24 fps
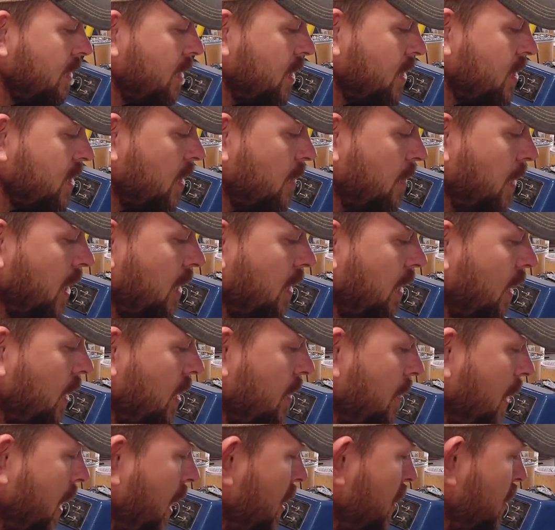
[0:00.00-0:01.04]
There's going to be a lot
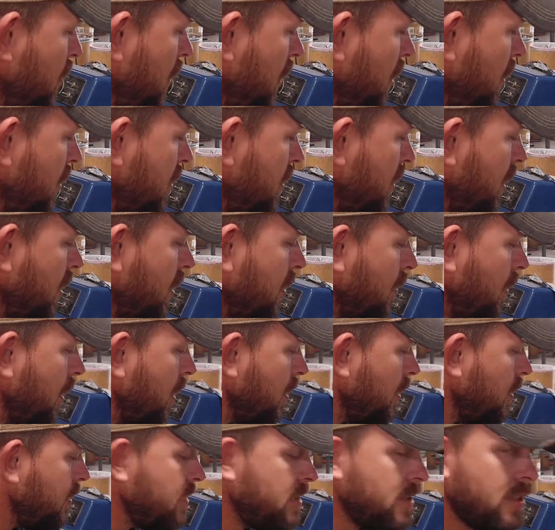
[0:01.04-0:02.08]
of match winners there
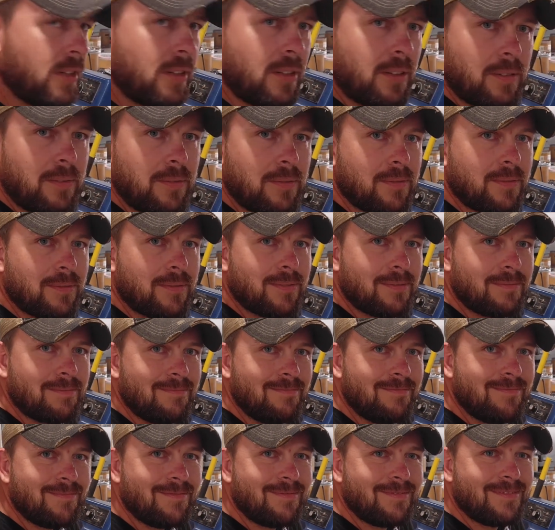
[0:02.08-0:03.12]
tomorrow, so
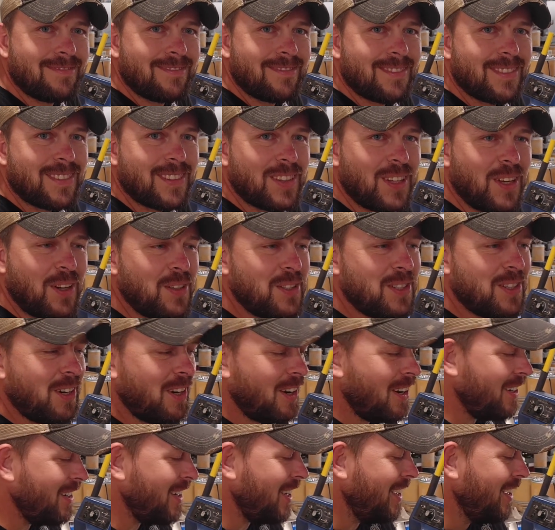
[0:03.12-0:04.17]
those
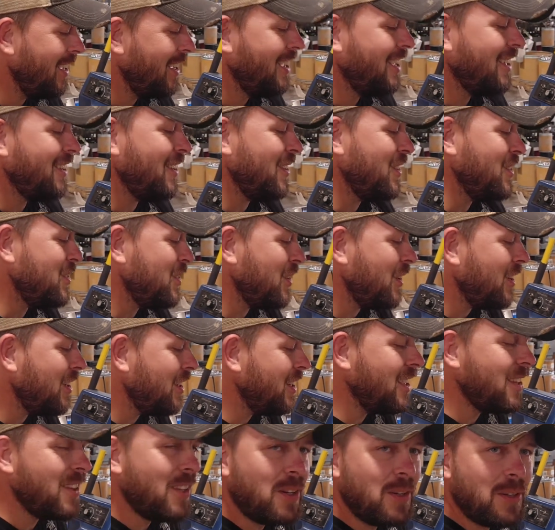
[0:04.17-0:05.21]
are
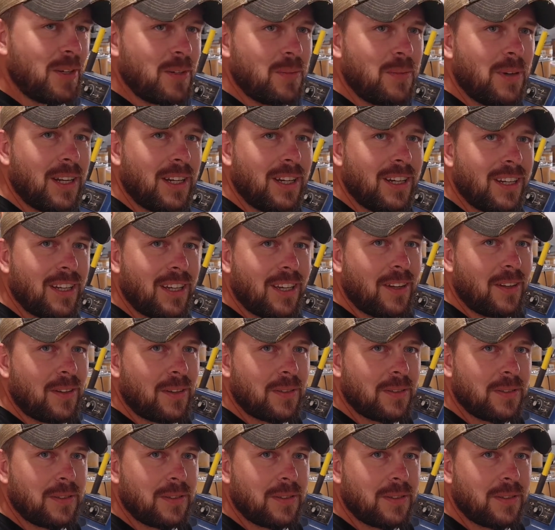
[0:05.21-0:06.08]
already loaded, ready to go.